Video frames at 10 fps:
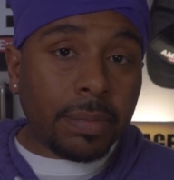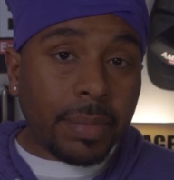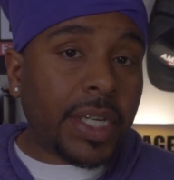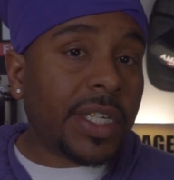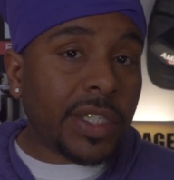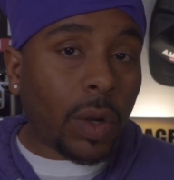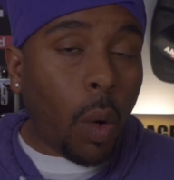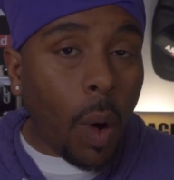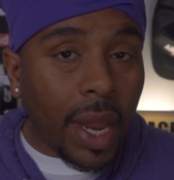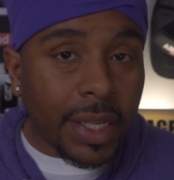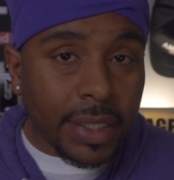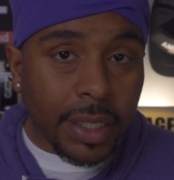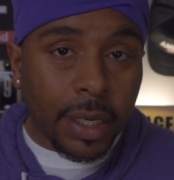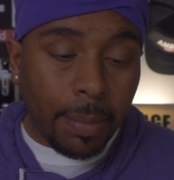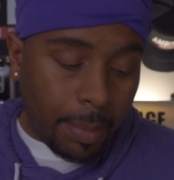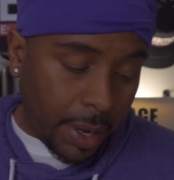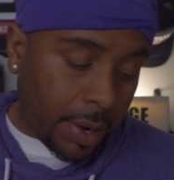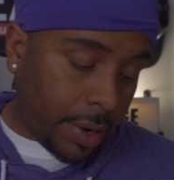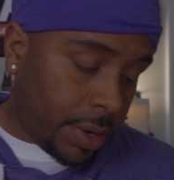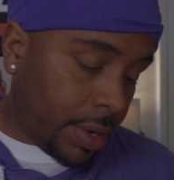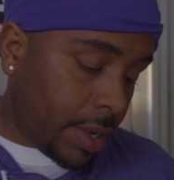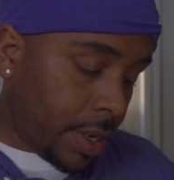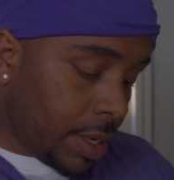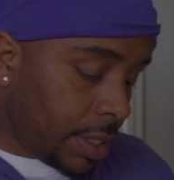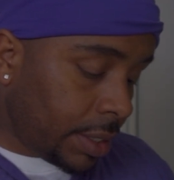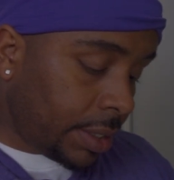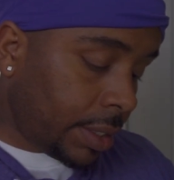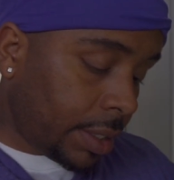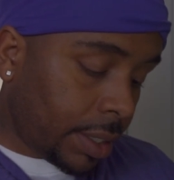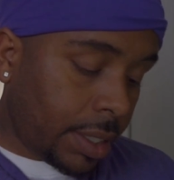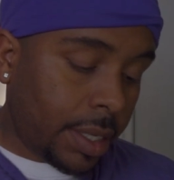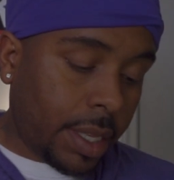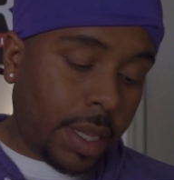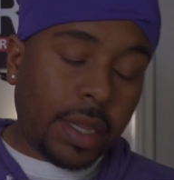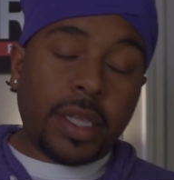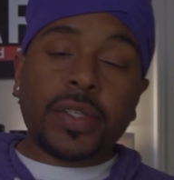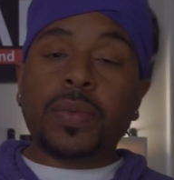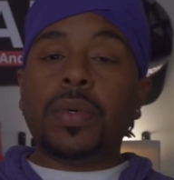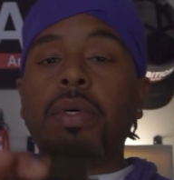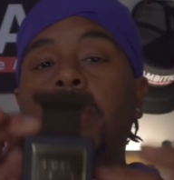because the quality compared to this one,